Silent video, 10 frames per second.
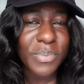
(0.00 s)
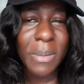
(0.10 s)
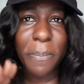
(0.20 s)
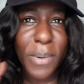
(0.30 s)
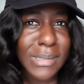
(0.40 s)

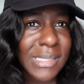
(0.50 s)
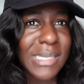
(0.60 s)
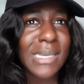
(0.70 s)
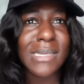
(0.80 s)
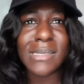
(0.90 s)
the
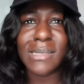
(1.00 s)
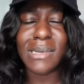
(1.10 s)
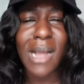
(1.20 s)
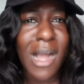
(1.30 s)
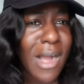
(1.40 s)
buses, the
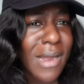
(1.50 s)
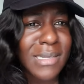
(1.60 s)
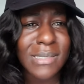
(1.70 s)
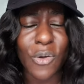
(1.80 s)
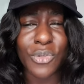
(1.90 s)

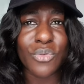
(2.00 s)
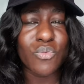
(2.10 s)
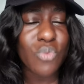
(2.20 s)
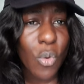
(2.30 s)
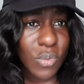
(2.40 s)
cars on the
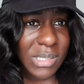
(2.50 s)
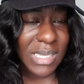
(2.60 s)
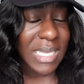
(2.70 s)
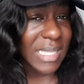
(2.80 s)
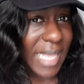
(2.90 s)

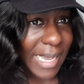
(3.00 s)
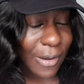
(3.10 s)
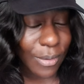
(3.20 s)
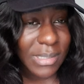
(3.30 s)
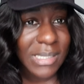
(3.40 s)
roads in
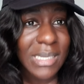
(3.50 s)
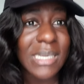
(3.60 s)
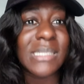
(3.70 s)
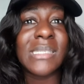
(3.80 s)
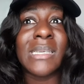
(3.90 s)
Lagos,
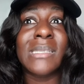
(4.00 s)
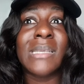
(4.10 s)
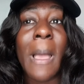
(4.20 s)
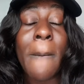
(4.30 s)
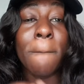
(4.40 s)
it
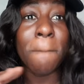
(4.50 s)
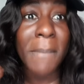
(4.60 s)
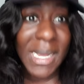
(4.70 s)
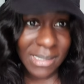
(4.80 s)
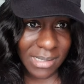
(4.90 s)
is
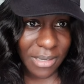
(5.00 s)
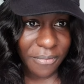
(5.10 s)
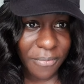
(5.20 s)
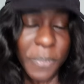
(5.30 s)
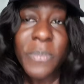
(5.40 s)

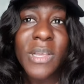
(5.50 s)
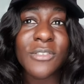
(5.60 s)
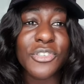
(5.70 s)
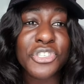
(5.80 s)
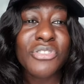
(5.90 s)
massive.
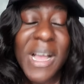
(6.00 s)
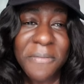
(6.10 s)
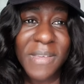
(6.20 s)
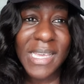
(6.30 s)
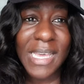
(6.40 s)
The
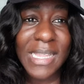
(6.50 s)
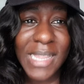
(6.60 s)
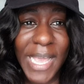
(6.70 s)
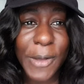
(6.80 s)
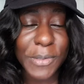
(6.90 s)
traffic
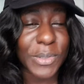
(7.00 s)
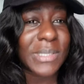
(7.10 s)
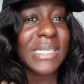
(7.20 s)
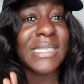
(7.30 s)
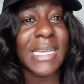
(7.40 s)
in Lagos
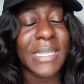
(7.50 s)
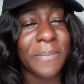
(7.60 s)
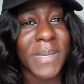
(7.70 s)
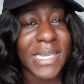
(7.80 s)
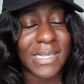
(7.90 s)
on a daily
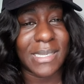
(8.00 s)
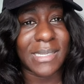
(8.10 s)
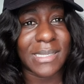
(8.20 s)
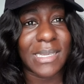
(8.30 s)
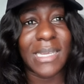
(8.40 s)

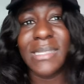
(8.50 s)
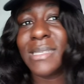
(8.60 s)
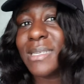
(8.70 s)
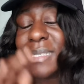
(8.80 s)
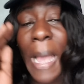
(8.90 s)
basis,
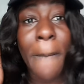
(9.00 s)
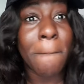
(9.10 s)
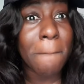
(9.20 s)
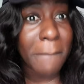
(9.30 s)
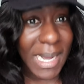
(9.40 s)
it is
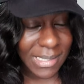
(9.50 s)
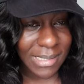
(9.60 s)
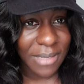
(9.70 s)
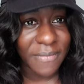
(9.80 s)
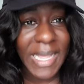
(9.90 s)

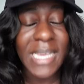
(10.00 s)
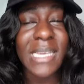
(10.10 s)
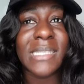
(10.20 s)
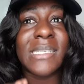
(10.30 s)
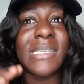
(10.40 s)
massive. Like,
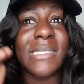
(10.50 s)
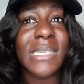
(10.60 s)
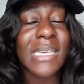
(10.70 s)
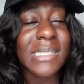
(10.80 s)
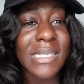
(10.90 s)
it
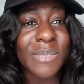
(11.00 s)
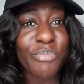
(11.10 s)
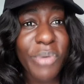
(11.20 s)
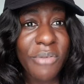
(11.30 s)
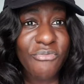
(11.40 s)
is
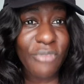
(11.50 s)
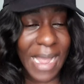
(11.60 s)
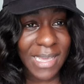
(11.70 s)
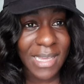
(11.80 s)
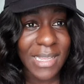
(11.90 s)

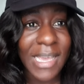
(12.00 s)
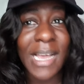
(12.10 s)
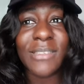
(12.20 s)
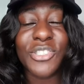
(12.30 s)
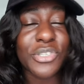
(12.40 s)
brain-racking. It can